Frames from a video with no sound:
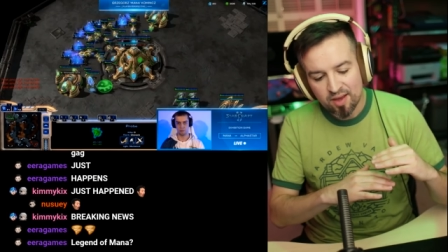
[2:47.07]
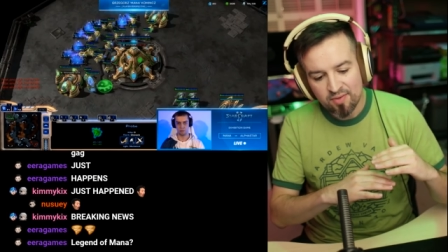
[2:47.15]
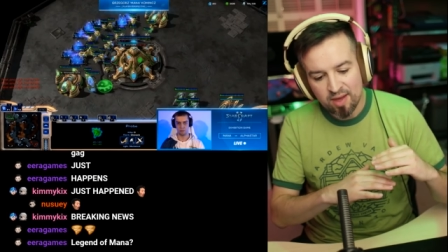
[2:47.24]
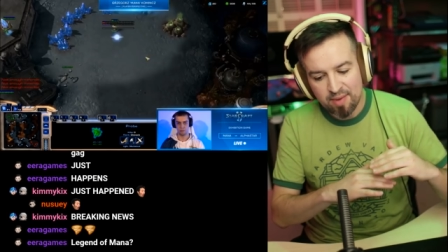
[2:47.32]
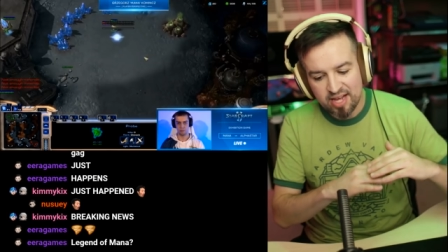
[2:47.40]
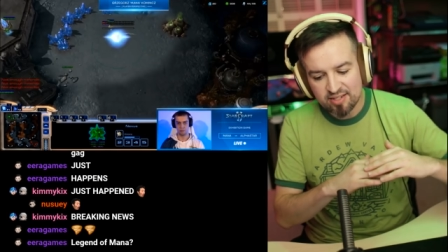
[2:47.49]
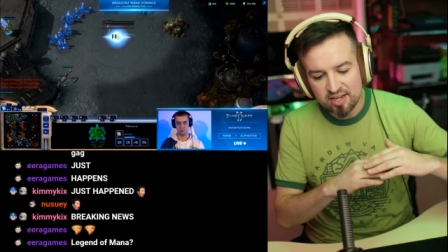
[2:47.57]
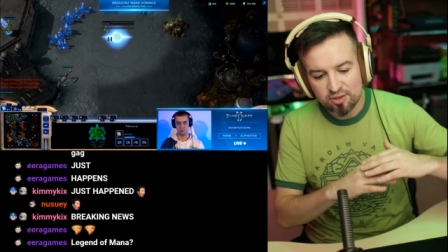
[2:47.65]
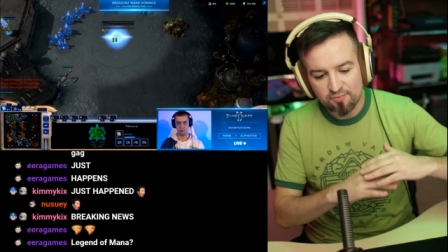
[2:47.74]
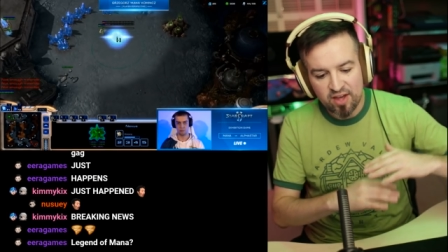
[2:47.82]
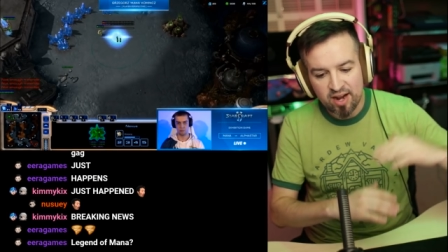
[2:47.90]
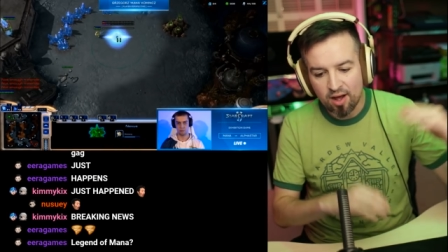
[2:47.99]
They basically
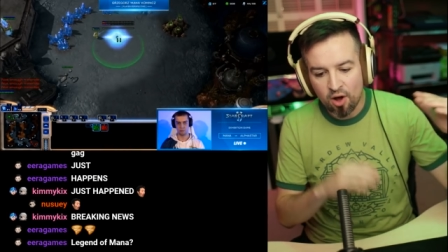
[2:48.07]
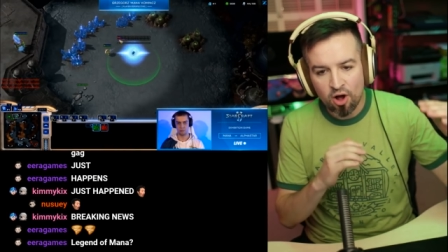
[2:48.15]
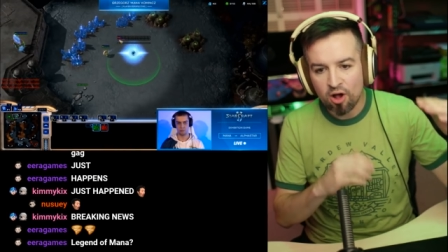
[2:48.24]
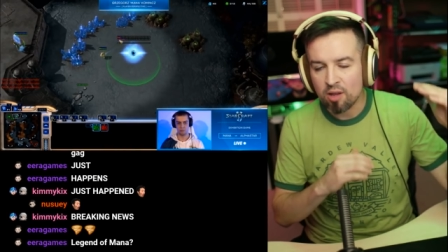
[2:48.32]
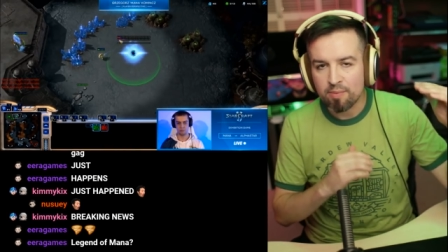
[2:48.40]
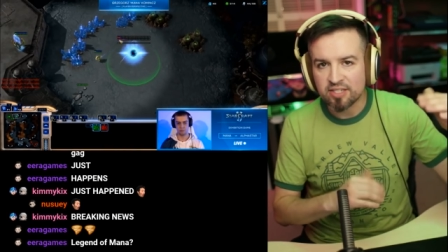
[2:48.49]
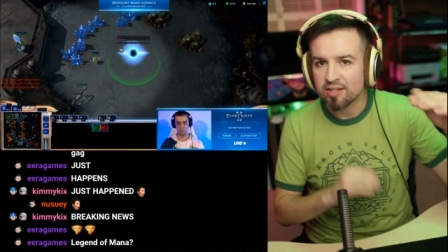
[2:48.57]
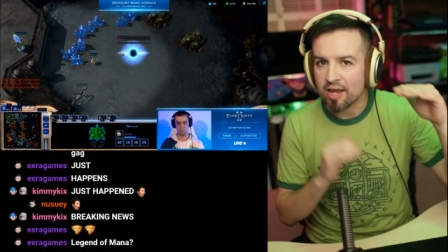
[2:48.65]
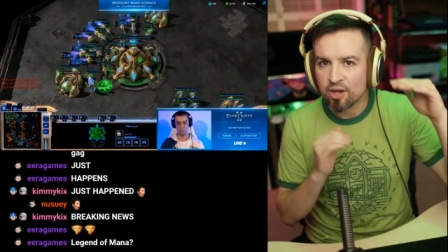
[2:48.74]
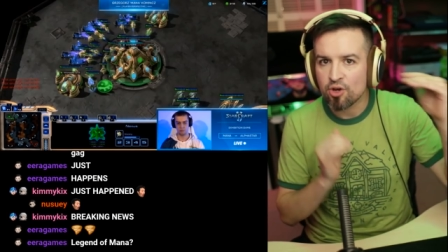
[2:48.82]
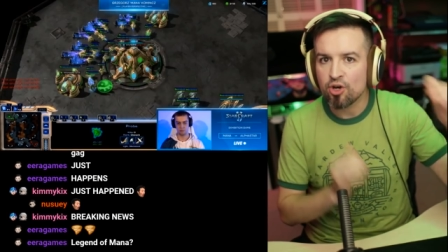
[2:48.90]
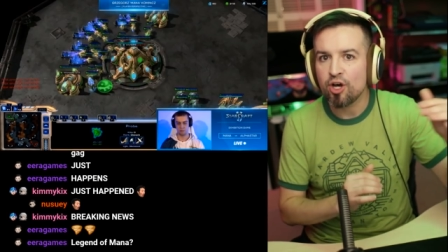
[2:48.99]
fed it all a bunch of
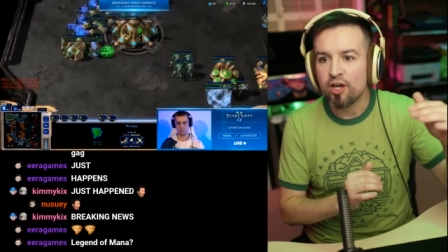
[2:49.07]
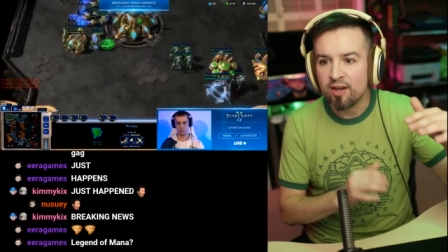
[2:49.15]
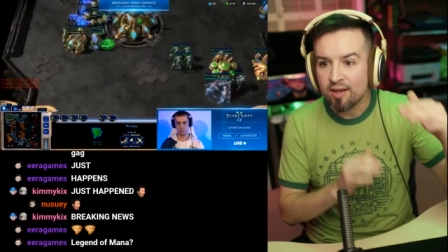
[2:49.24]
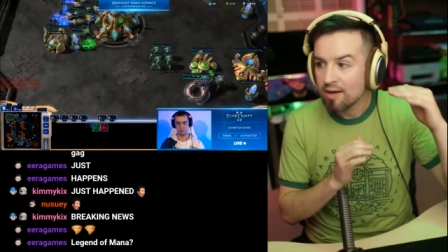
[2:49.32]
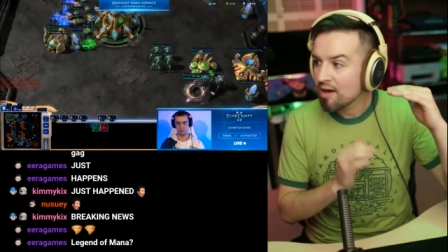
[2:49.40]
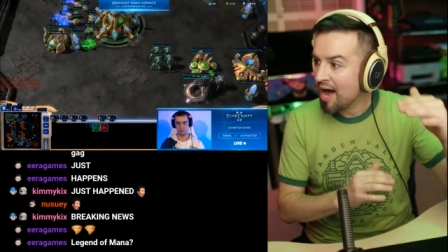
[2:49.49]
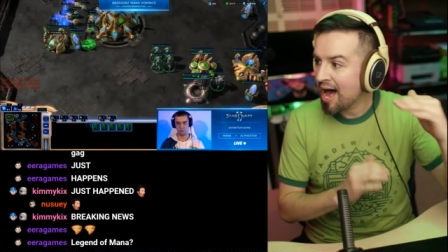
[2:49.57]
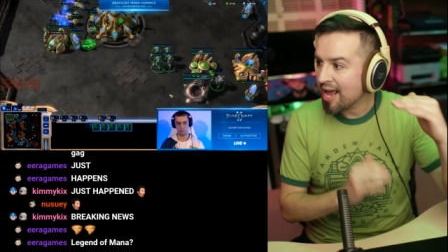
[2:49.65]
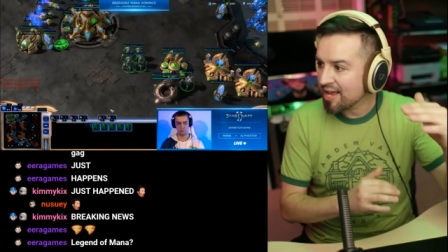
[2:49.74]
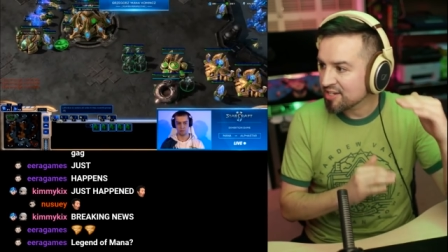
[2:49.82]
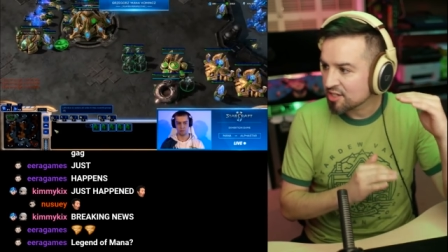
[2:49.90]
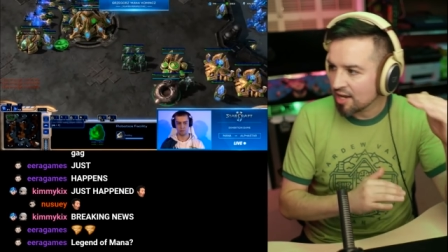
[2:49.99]
like good,
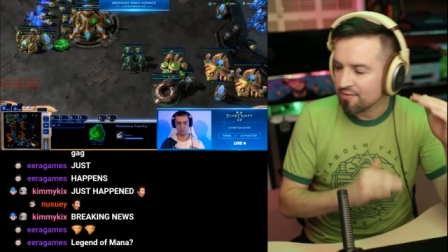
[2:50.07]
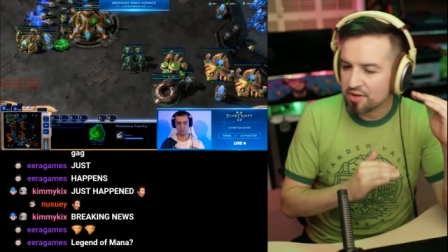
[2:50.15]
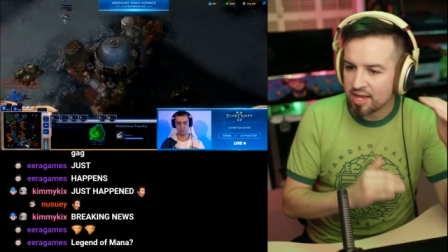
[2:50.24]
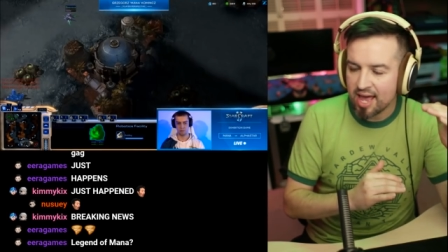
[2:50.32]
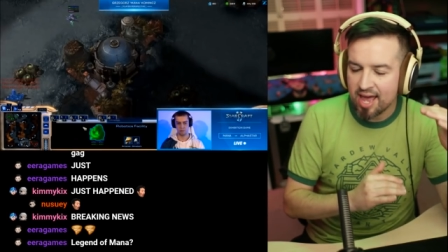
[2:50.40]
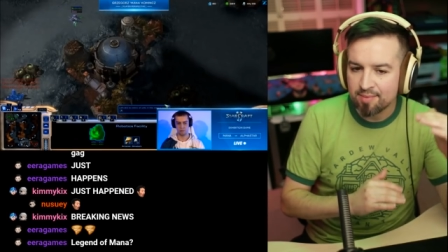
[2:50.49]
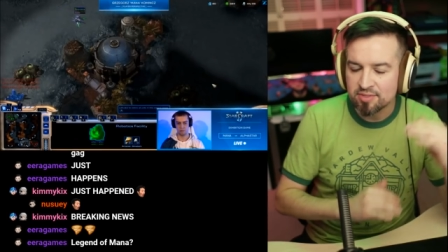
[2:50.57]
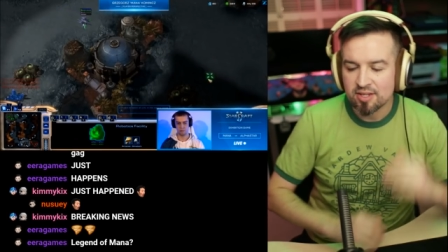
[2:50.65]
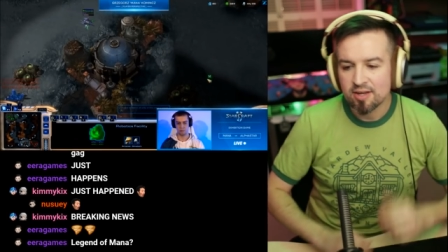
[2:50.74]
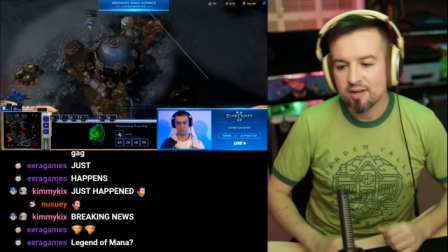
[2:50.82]
high-ish level games,